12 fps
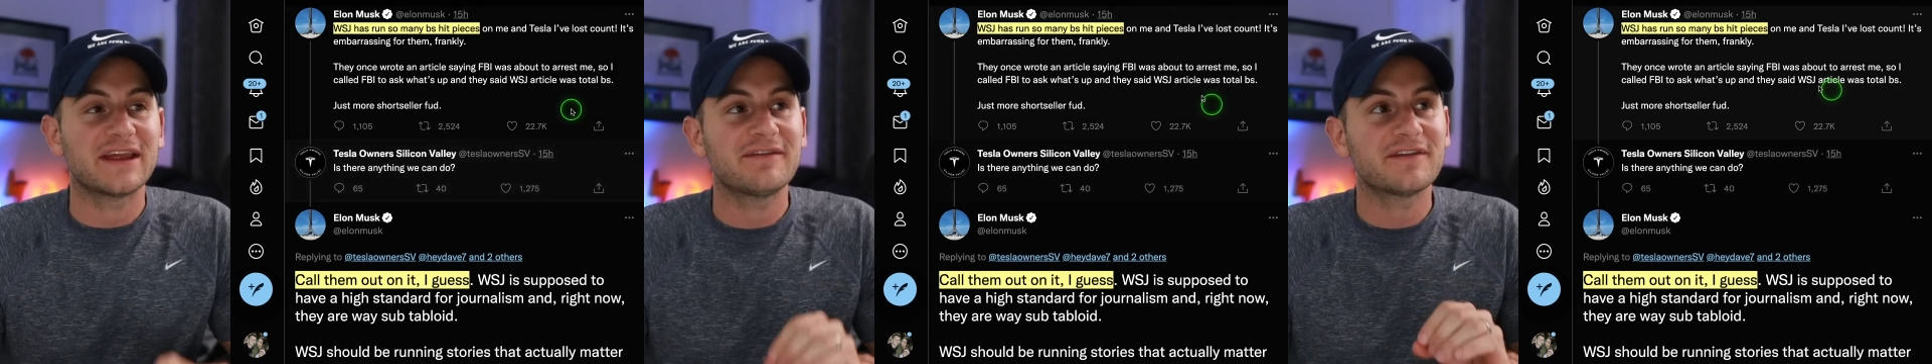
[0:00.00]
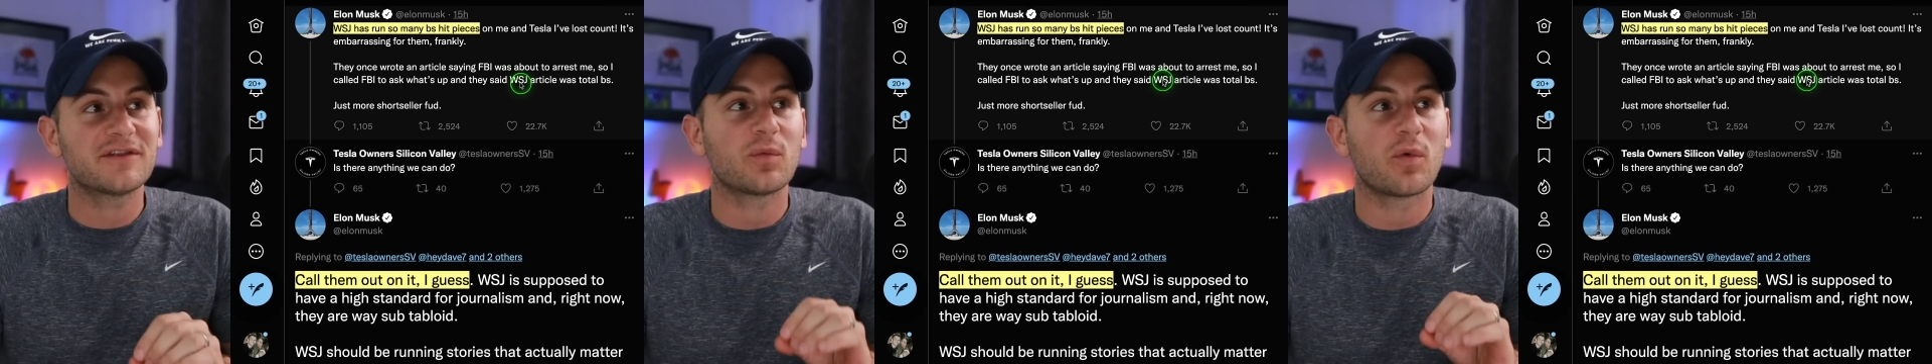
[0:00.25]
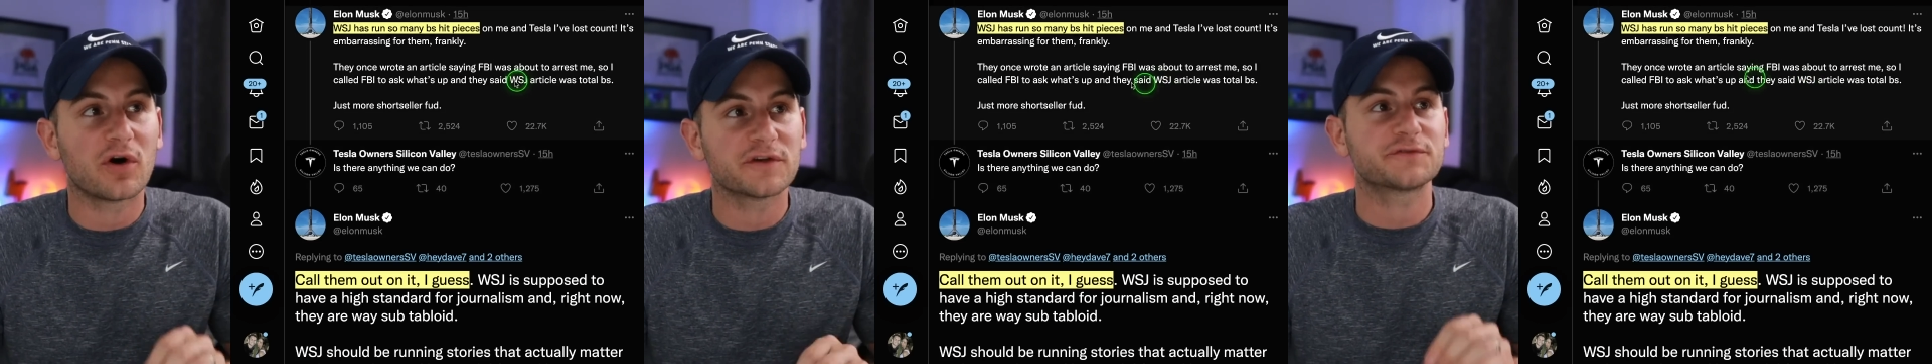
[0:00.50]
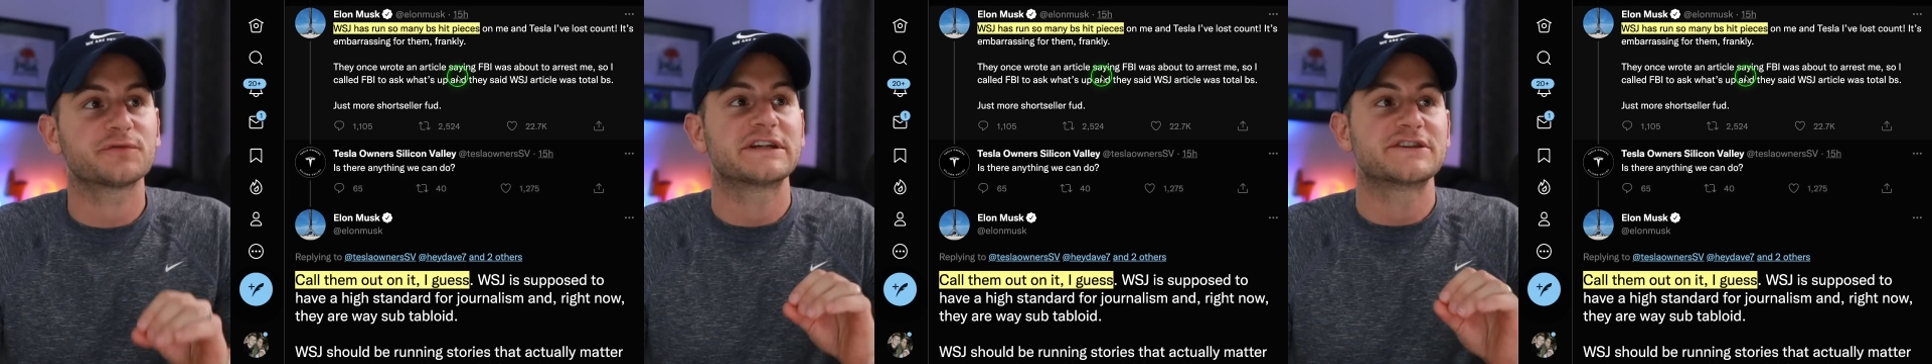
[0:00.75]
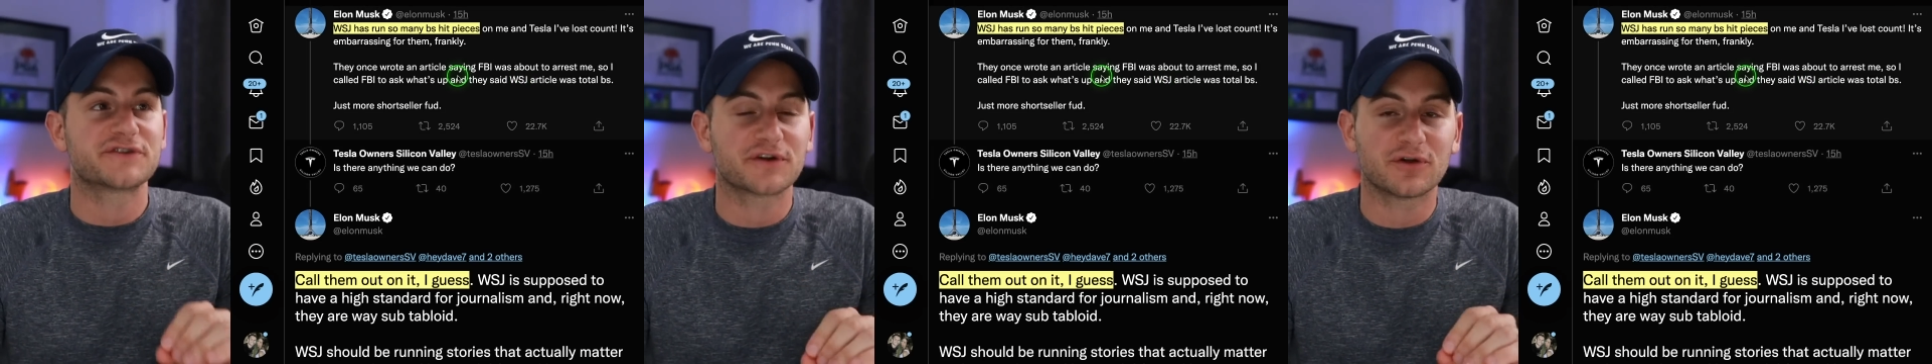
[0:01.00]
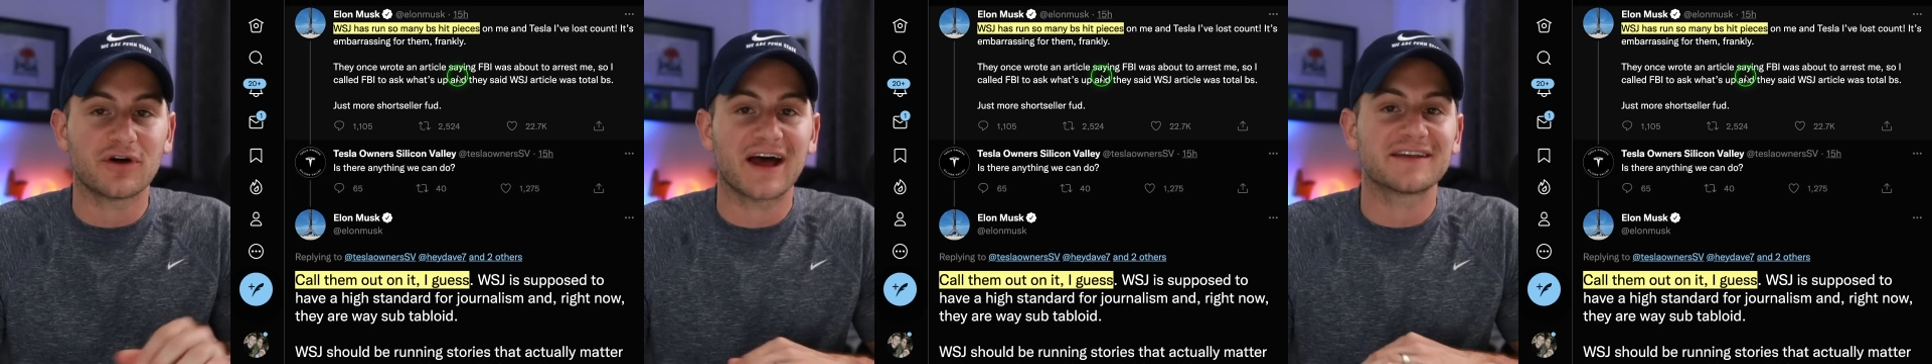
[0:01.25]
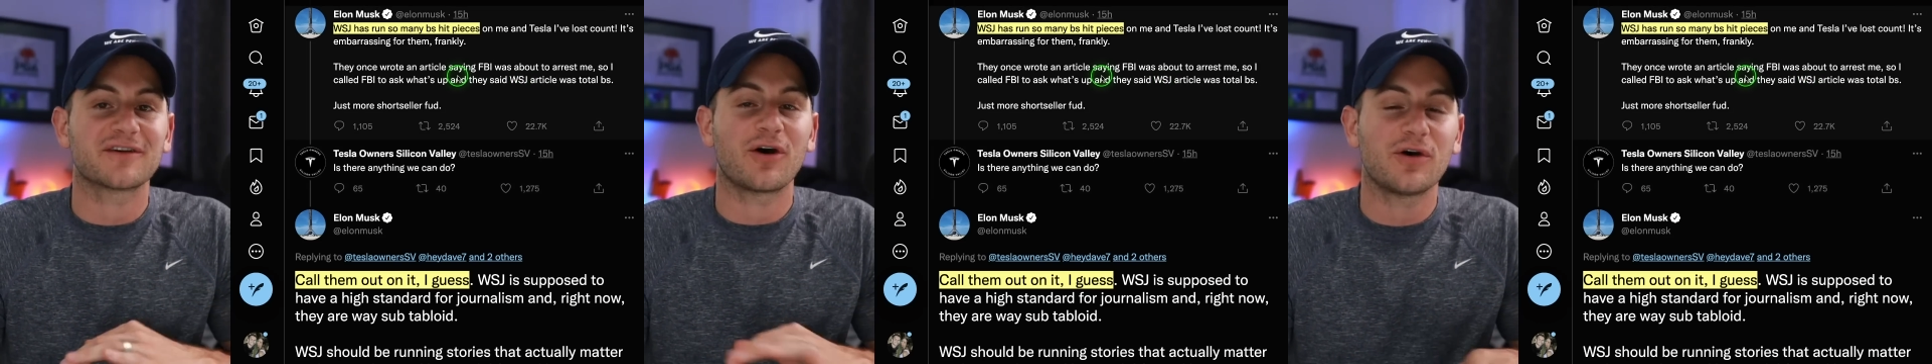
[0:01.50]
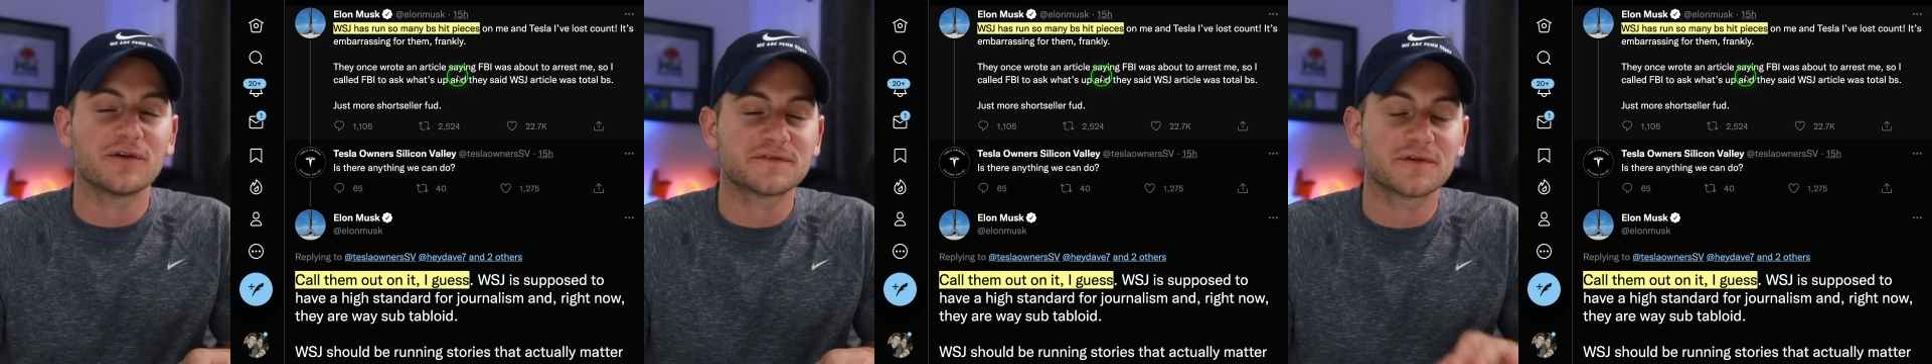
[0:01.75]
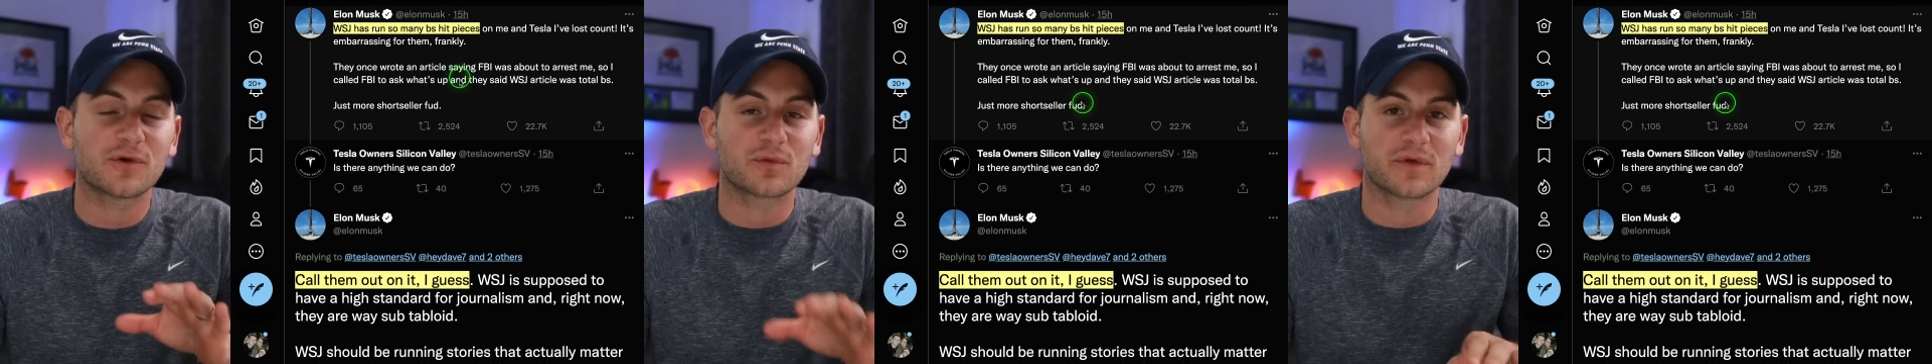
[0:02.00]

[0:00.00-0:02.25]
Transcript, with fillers: even the Wall Street Journal has also